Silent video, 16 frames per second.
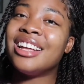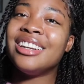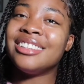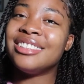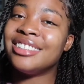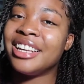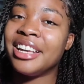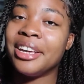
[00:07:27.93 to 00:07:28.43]
the
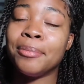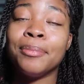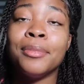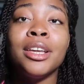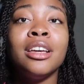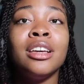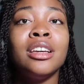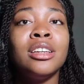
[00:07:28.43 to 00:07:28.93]
same.
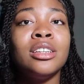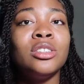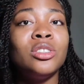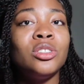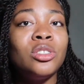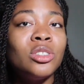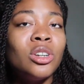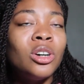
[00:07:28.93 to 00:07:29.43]

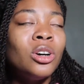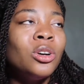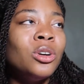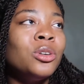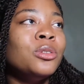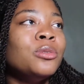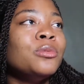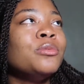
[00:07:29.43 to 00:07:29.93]

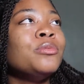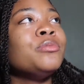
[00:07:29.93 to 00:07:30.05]
So